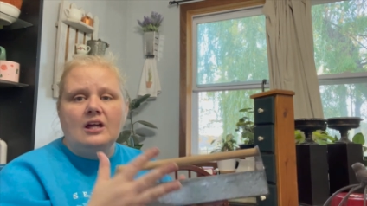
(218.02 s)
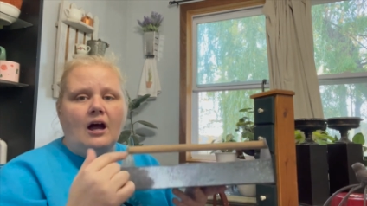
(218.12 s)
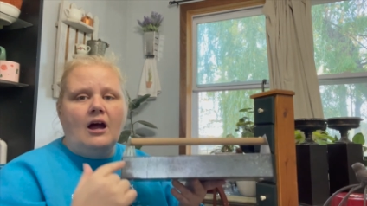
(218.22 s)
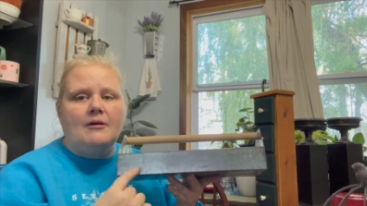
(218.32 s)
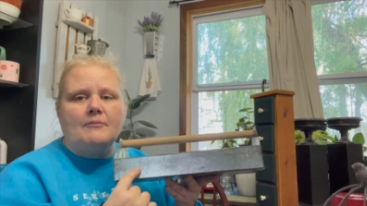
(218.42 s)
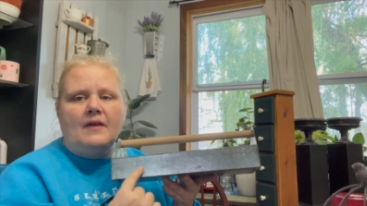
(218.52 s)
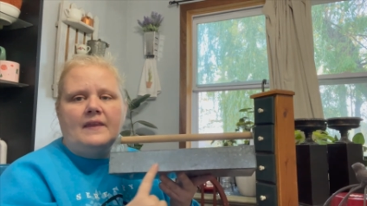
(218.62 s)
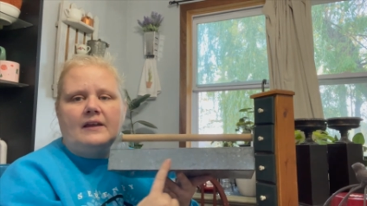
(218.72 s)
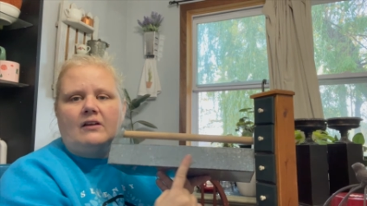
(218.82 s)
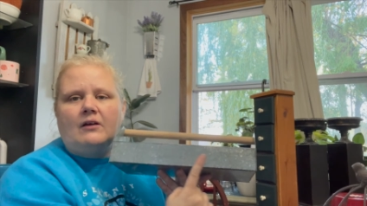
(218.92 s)
And then
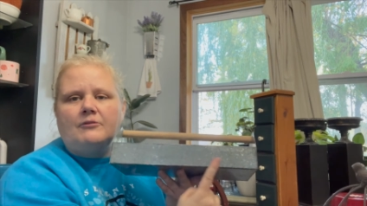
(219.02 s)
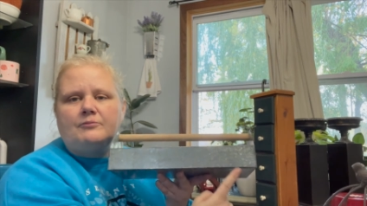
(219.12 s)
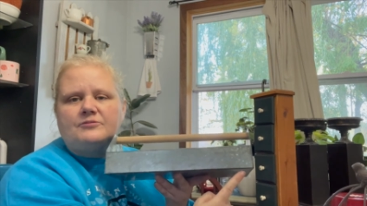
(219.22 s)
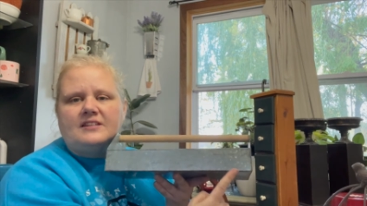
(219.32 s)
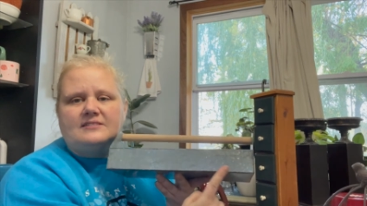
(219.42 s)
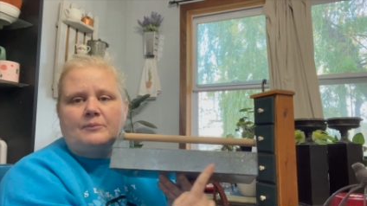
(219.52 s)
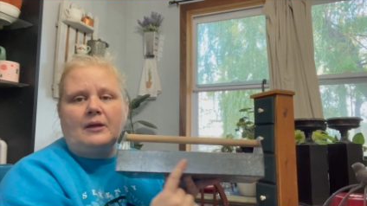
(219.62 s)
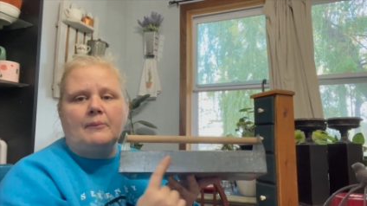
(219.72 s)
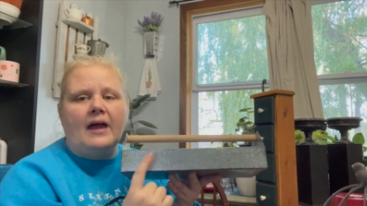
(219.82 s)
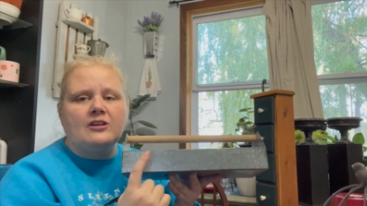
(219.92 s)
it'll say something. I'm
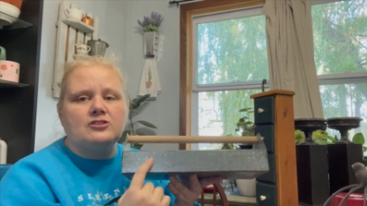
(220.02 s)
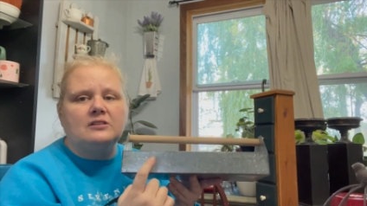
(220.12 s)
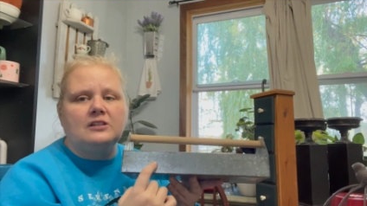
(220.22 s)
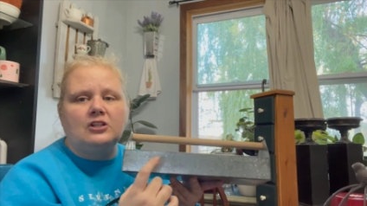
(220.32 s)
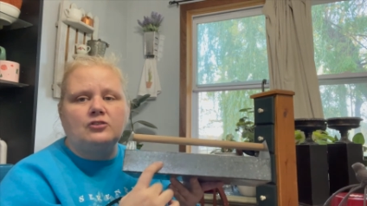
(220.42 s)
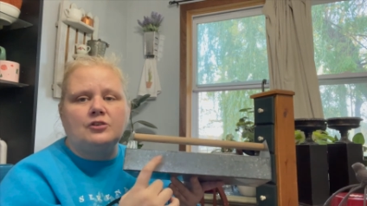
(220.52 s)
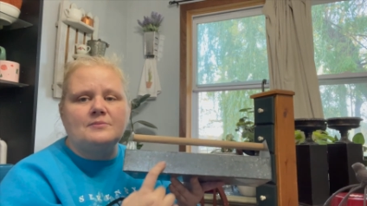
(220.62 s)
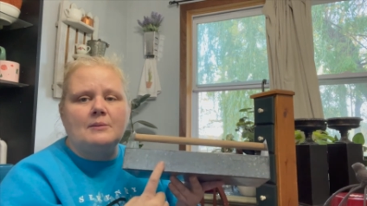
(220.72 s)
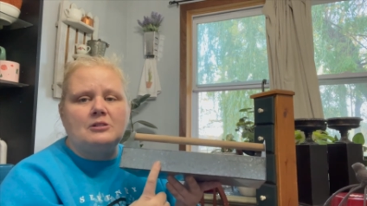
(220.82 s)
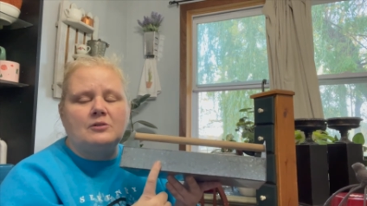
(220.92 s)
actually leaning towards
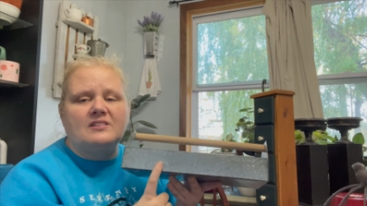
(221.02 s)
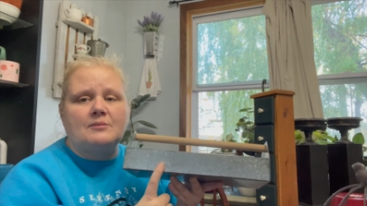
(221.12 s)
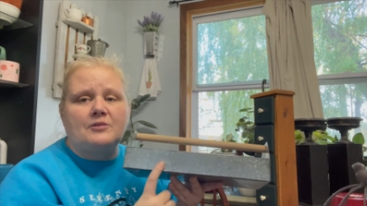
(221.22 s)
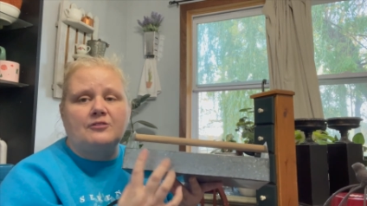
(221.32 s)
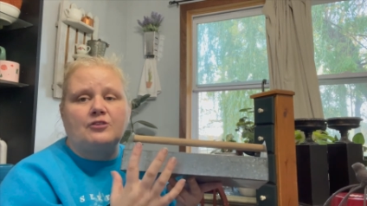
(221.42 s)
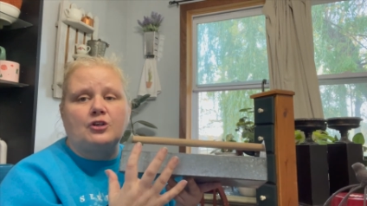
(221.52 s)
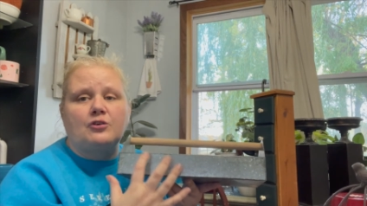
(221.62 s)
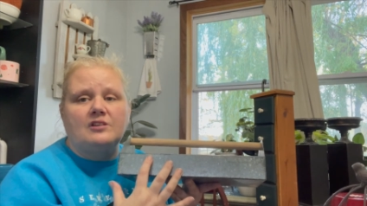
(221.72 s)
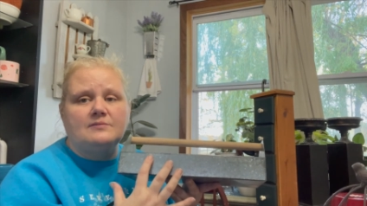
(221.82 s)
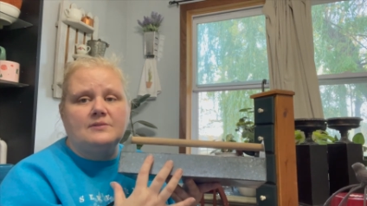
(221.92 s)
maybe doing something for
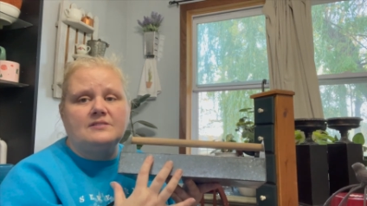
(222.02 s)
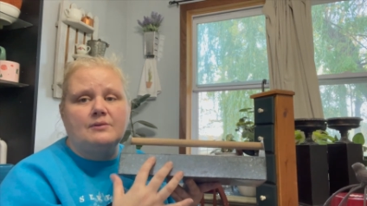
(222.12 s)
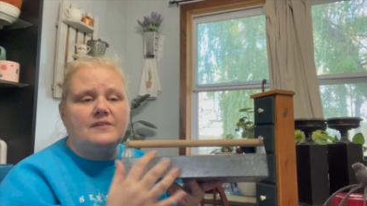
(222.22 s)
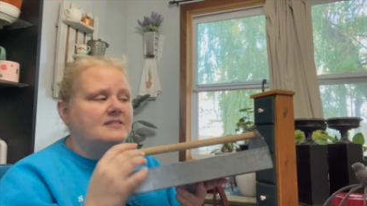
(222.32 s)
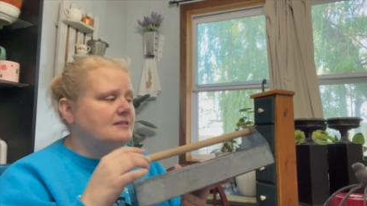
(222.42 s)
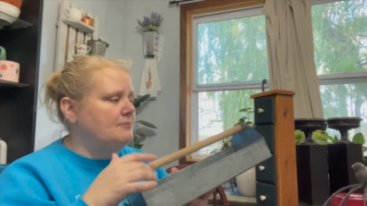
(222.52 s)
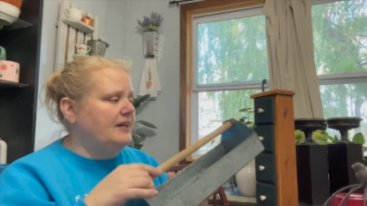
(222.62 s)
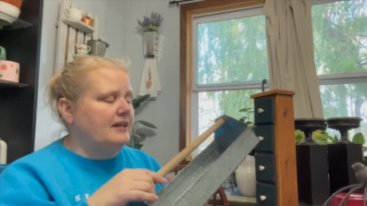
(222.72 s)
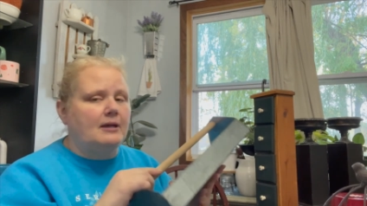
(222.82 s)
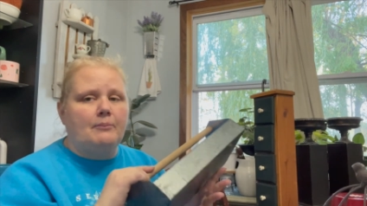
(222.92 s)
Christmas with this and
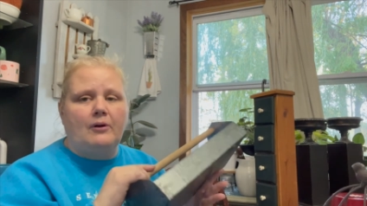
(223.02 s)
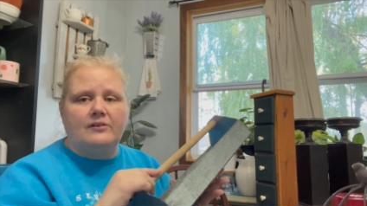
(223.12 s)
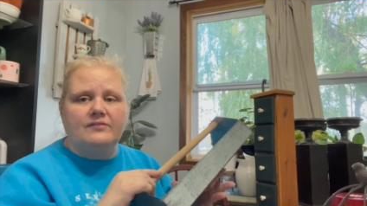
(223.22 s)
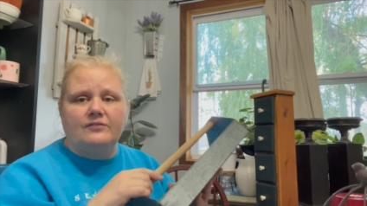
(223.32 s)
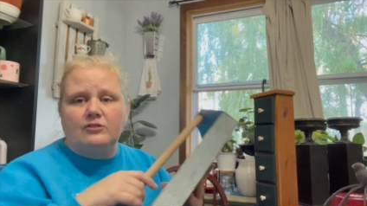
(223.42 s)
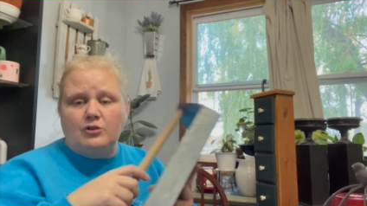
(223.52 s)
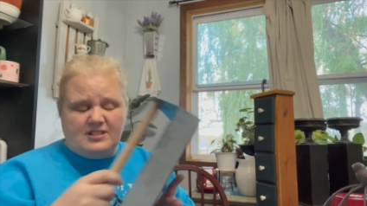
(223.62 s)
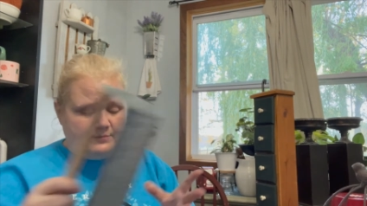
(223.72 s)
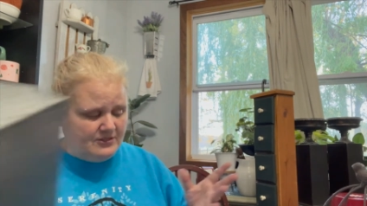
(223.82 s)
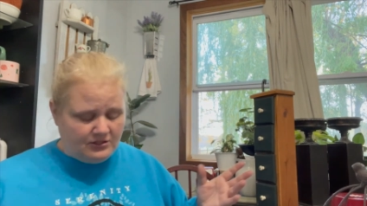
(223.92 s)
making it part of
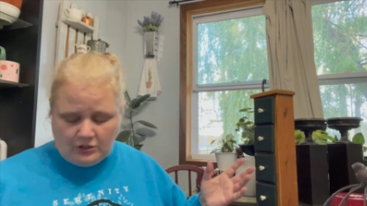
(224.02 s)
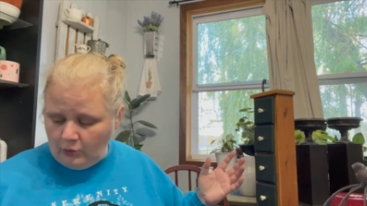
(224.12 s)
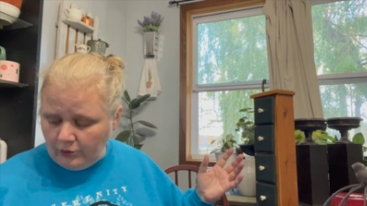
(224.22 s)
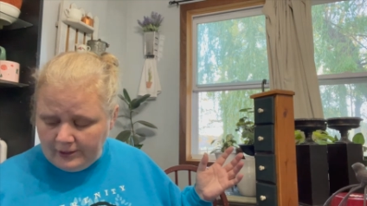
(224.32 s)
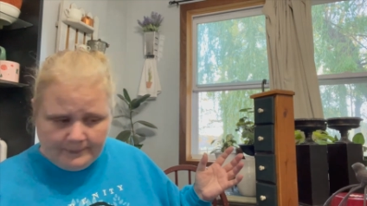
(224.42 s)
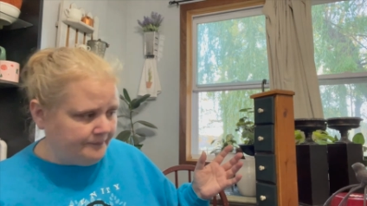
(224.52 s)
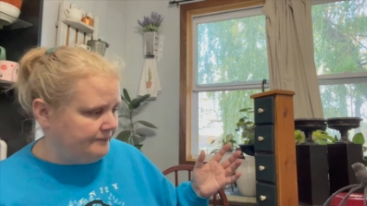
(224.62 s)
Christmas decor.